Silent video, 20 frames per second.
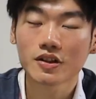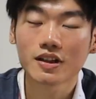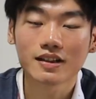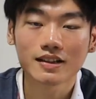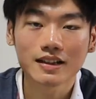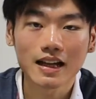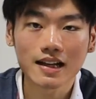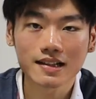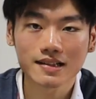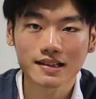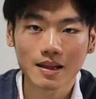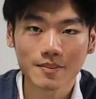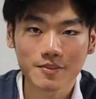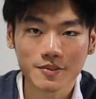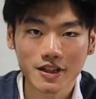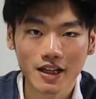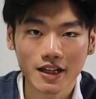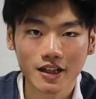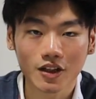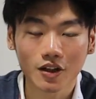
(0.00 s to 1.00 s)
the last
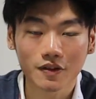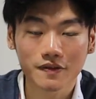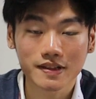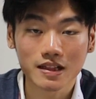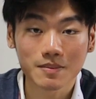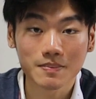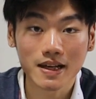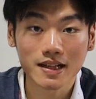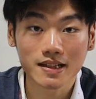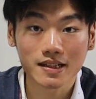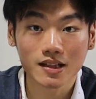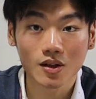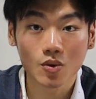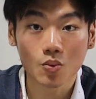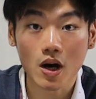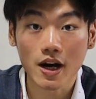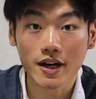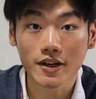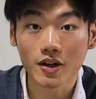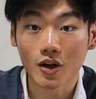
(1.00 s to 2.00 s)
subject of semester
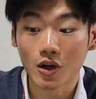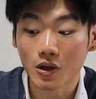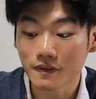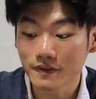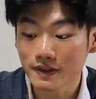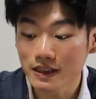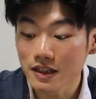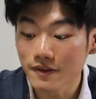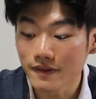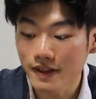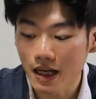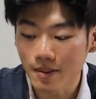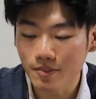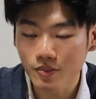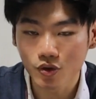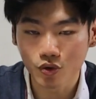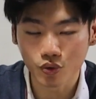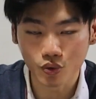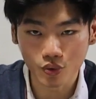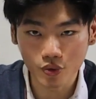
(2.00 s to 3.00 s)
1 of
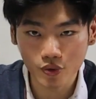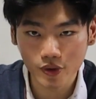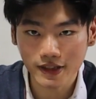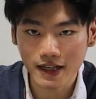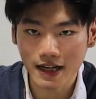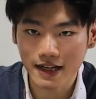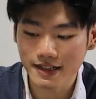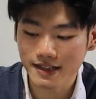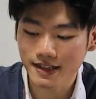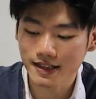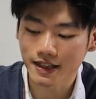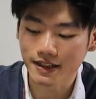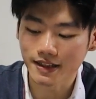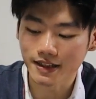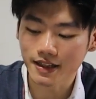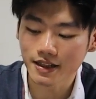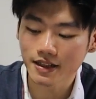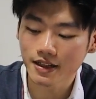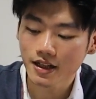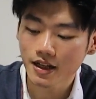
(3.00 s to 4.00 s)
DVM 2 that I
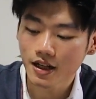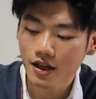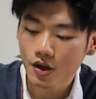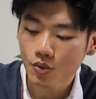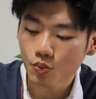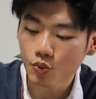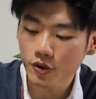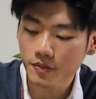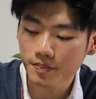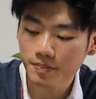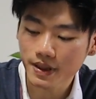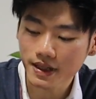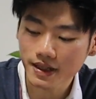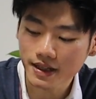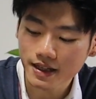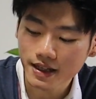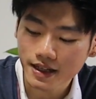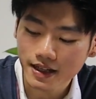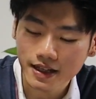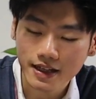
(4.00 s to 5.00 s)
studied would
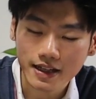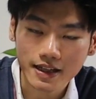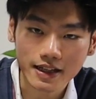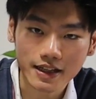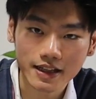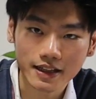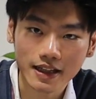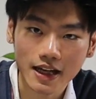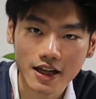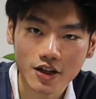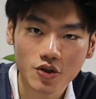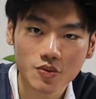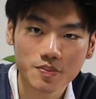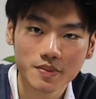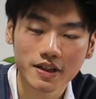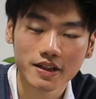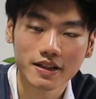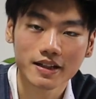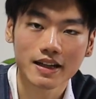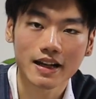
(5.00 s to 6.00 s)
be
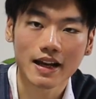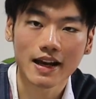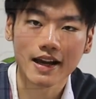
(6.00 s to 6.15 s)
Integument